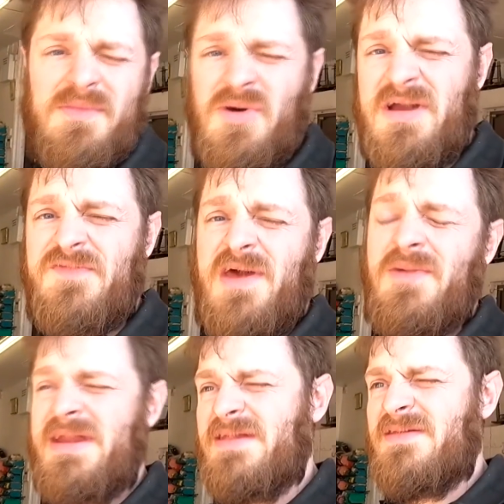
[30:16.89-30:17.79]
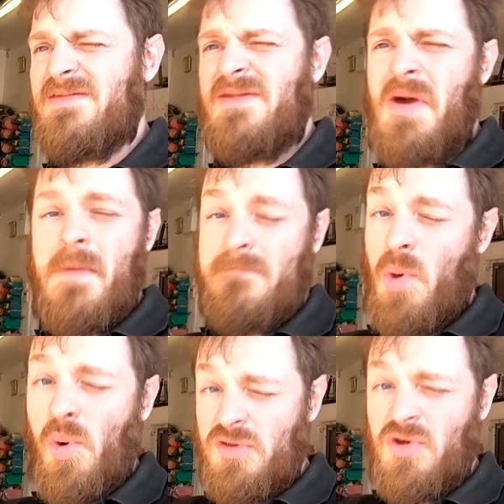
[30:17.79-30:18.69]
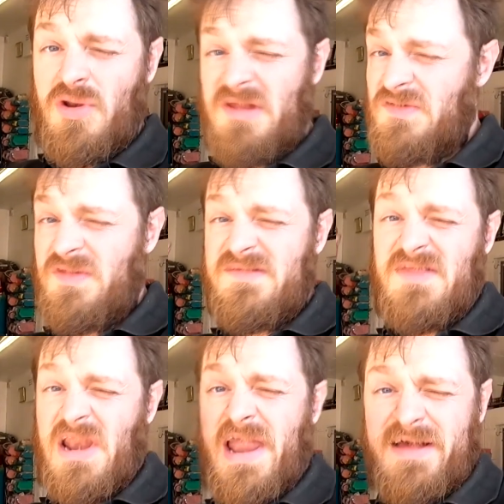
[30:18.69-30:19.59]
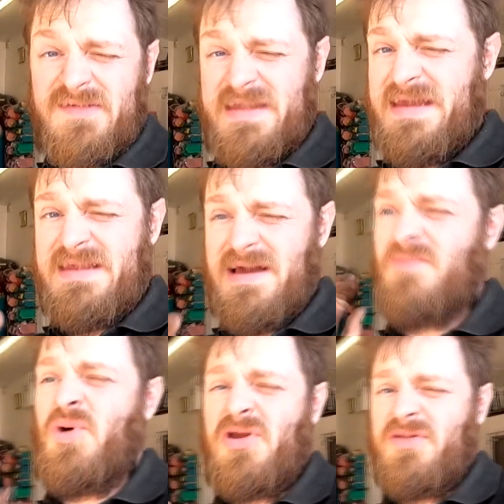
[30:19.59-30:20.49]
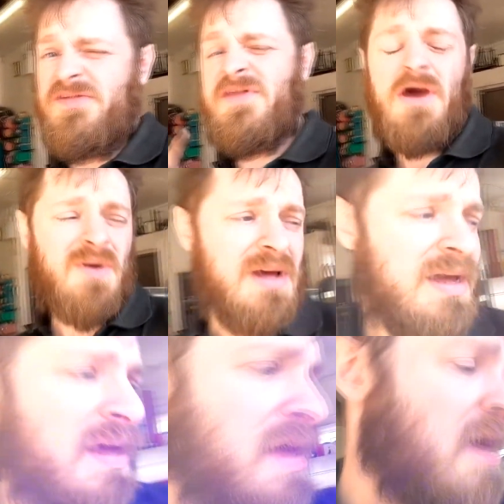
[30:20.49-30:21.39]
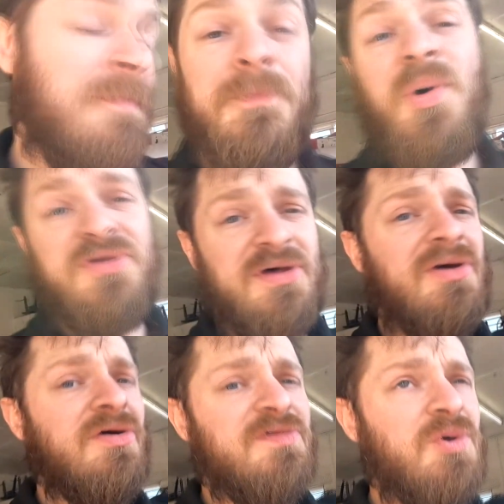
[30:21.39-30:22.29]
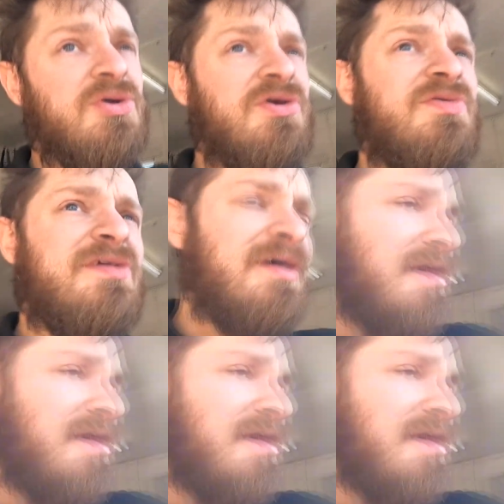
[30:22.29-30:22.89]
I'm not gonna have time to get anything more done, so this is the last night I'm working on this video. But got some good news.